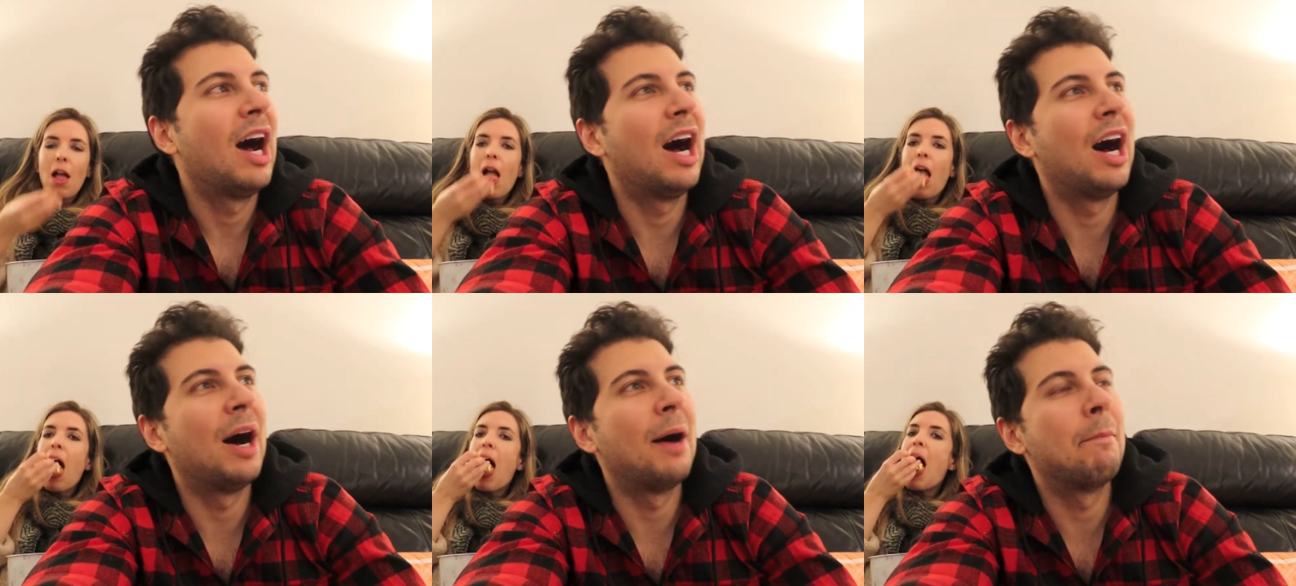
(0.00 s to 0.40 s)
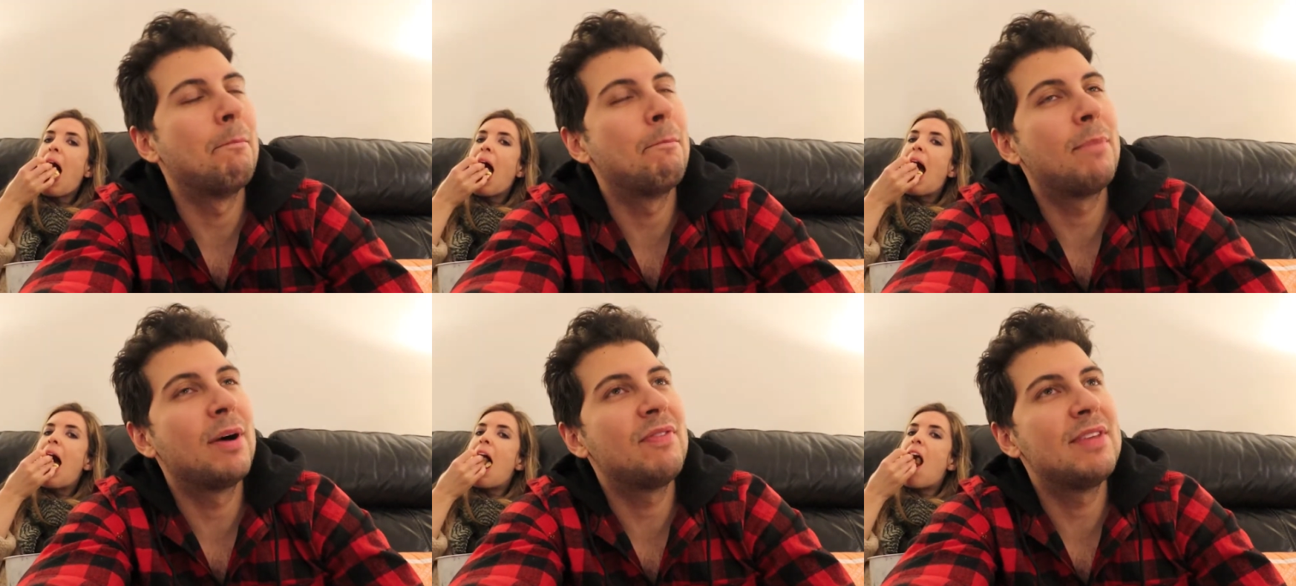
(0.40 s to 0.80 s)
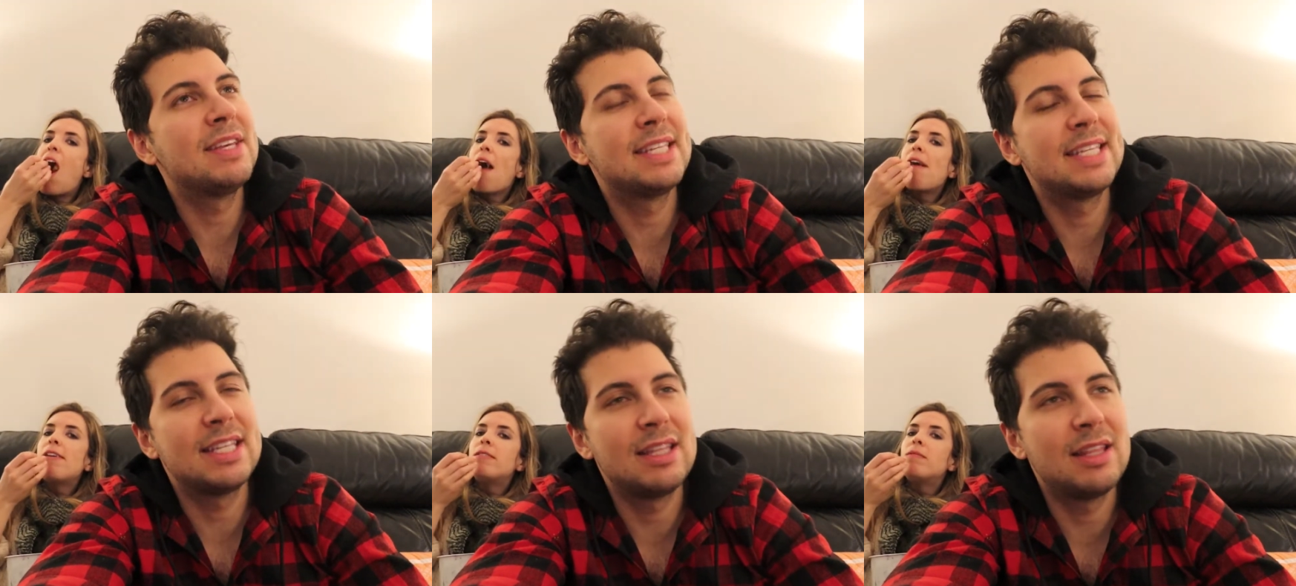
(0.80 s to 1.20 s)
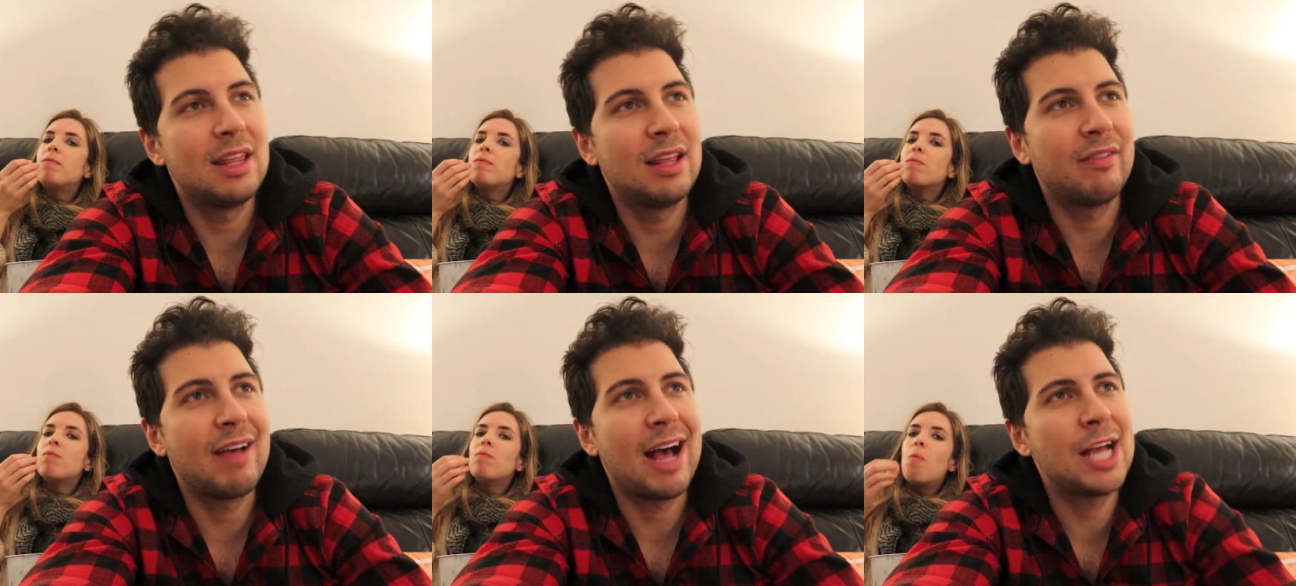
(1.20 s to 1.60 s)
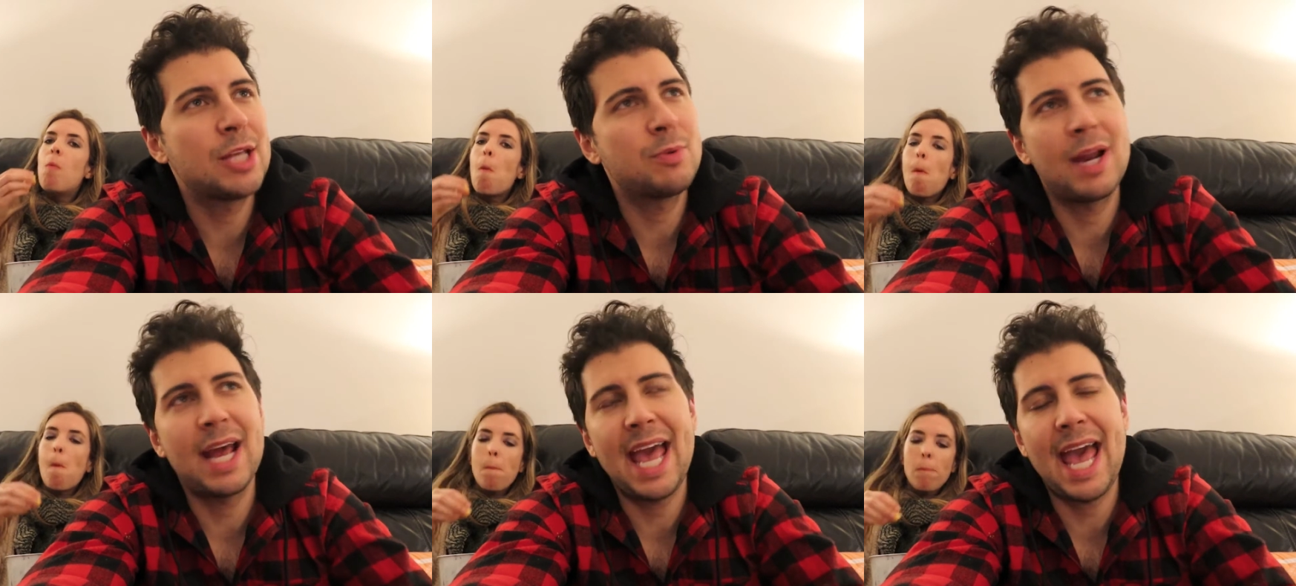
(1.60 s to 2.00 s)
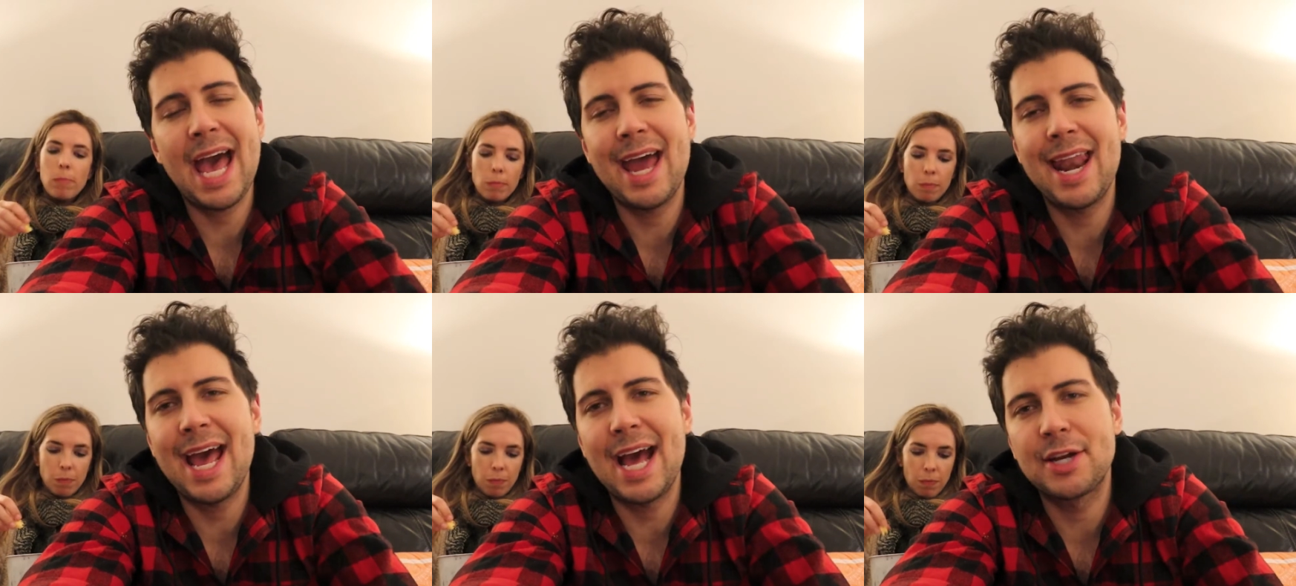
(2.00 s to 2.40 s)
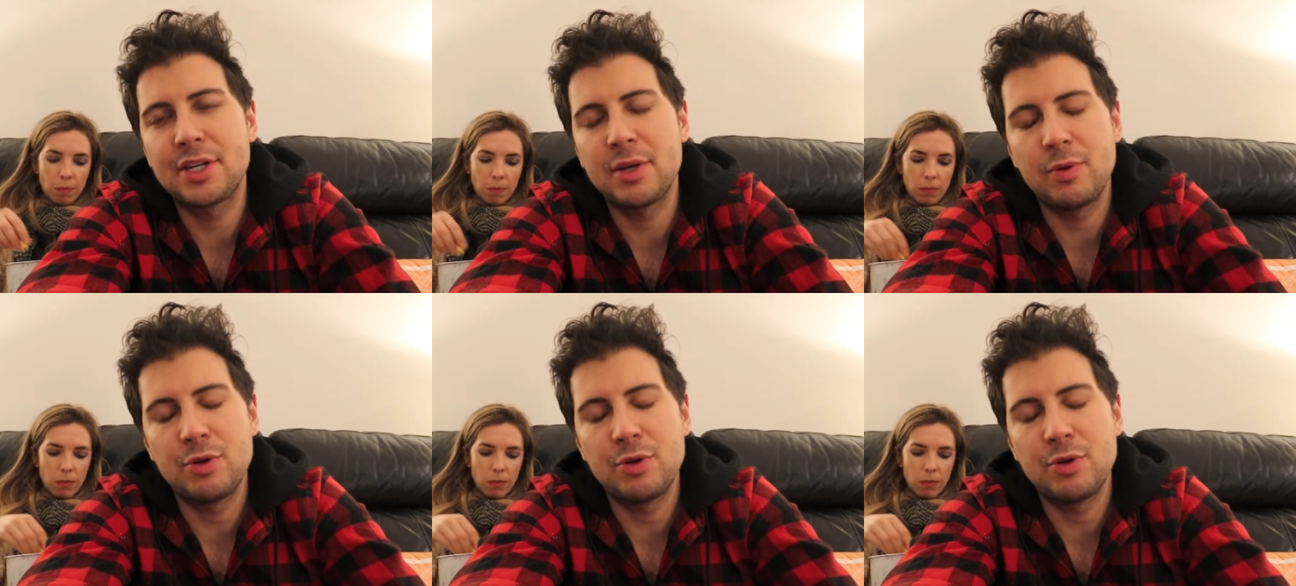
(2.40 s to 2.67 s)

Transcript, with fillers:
Speaker 1: Um, but this the last one I had actually,